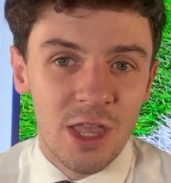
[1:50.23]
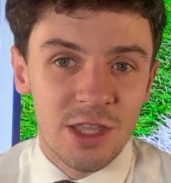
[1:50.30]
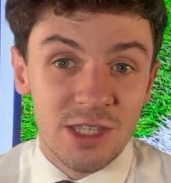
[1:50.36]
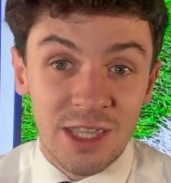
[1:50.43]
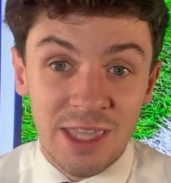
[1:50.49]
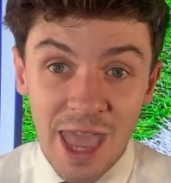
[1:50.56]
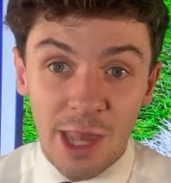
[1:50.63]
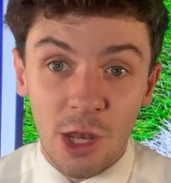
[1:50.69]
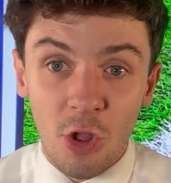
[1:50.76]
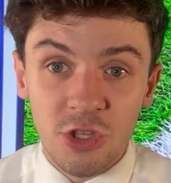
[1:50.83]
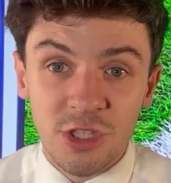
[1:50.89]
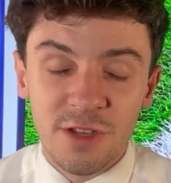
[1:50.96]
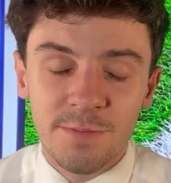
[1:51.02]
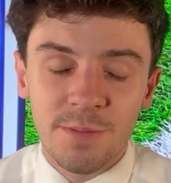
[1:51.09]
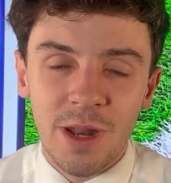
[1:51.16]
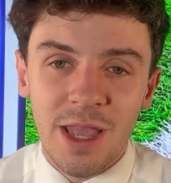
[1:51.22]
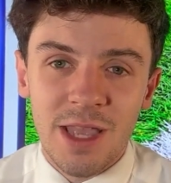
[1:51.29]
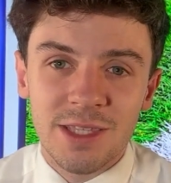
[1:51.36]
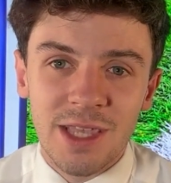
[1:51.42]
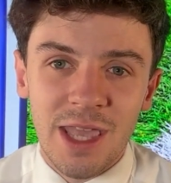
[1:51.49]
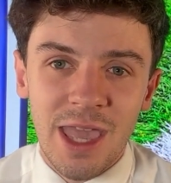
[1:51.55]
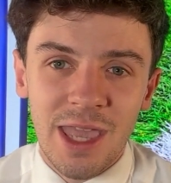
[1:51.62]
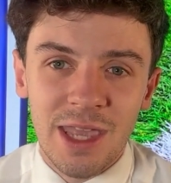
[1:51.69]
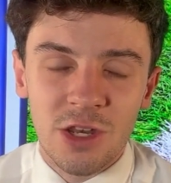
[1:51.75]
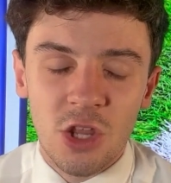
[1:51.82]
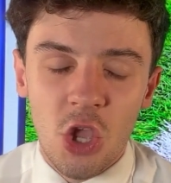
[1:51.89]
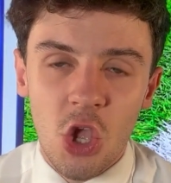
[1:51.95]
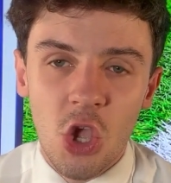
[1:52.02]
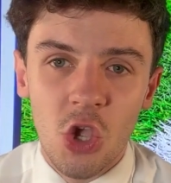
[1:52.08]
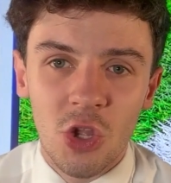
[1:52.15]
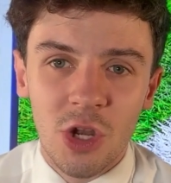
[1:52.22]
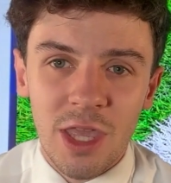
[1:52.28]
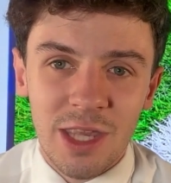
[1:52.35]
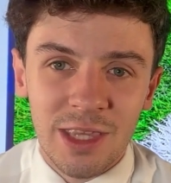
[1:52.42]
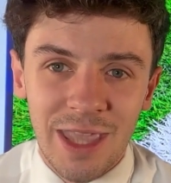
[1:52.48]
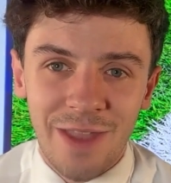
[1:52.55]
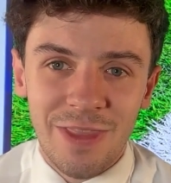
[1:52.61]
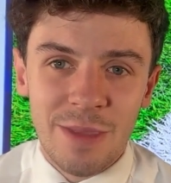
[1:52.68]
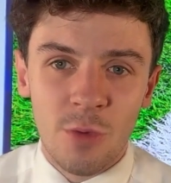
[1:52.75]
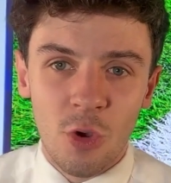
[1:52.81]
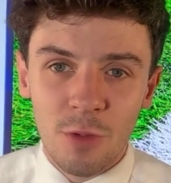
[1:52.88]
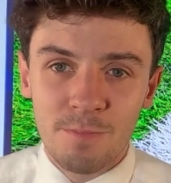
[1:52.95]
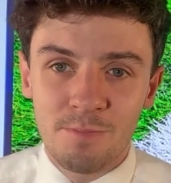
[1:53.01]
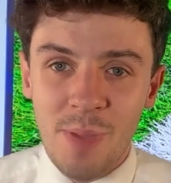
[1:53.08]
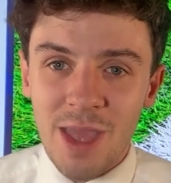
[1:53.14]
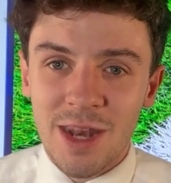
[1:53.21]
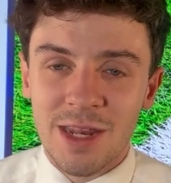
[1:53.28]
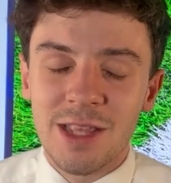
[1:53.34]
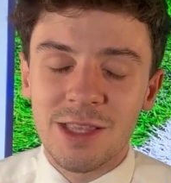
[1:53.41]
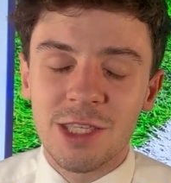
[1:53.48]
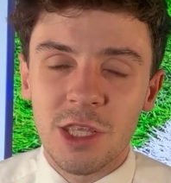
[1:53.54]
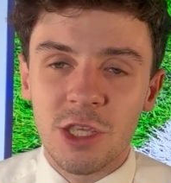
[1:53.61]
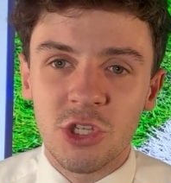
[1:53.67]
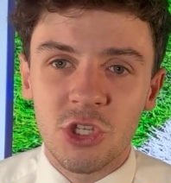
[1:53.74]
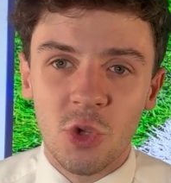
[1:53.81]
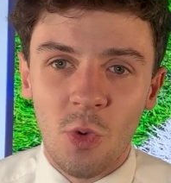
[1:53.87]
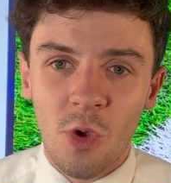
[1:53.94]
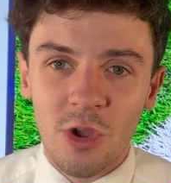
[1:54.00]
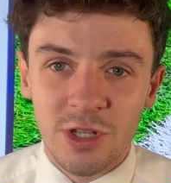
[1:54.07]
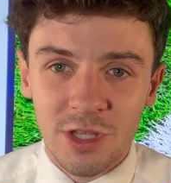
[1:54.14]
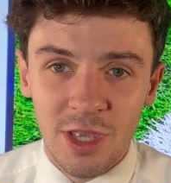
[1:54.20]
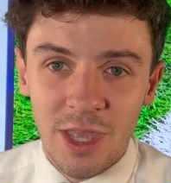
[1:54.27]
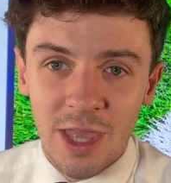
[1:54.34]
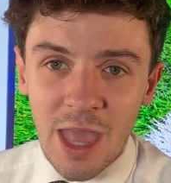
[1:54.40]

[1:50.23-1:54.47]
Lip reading: to get lots of players in early and get them all bedded into the squad,